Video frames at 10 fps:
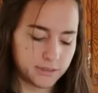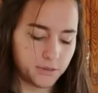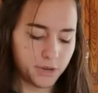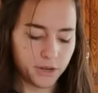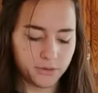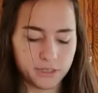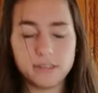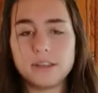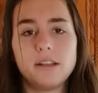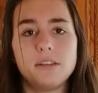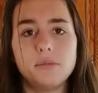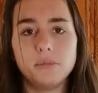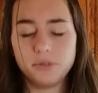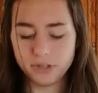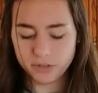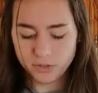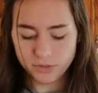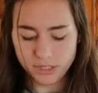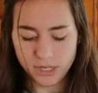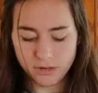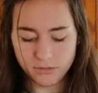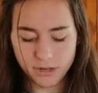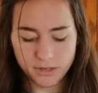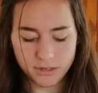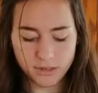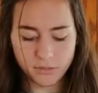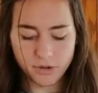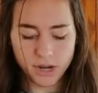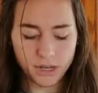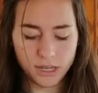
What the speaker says: tomatoes can tend to be pretty juicy and run into the bread.